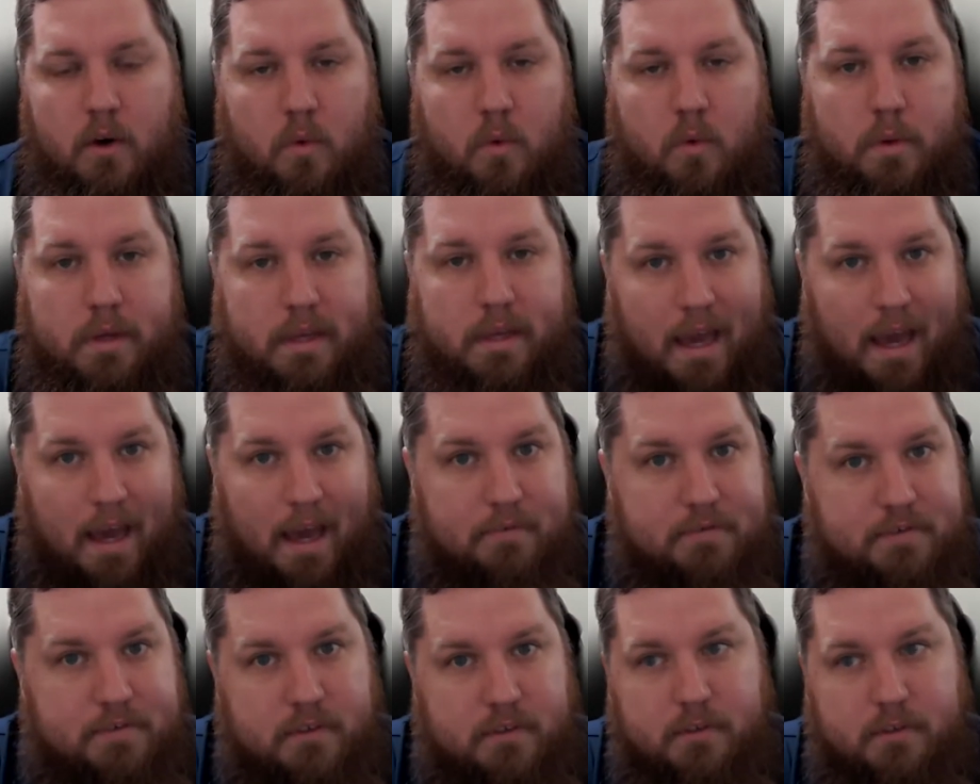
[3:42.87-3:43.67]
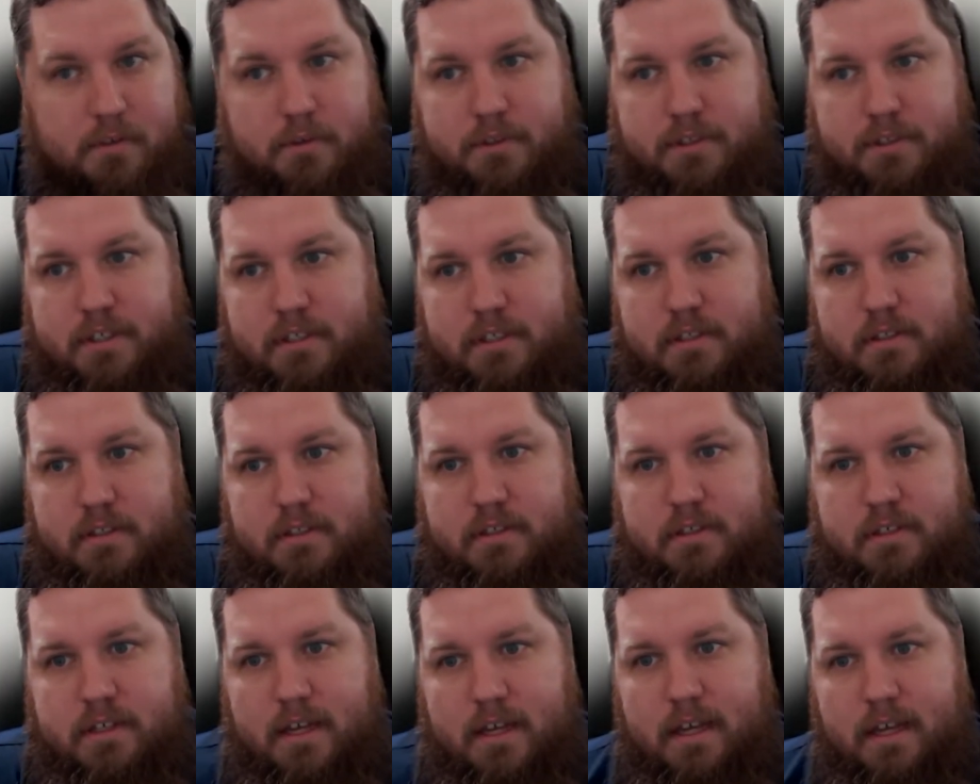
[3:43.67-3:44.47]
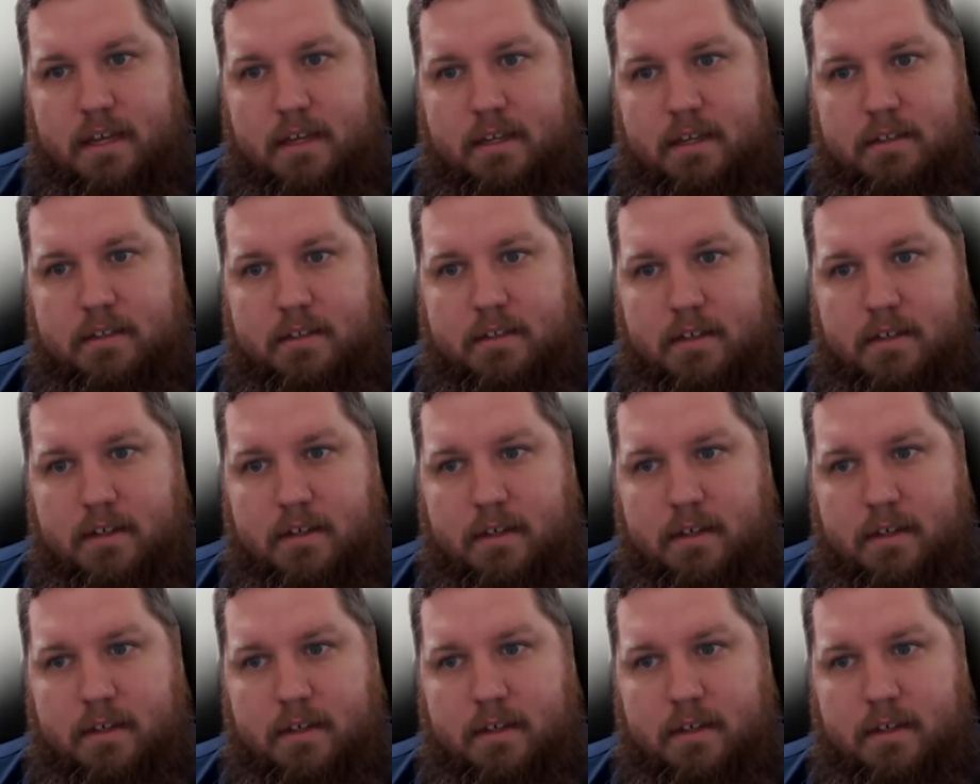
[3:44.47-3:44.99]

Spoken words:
We have solutions, and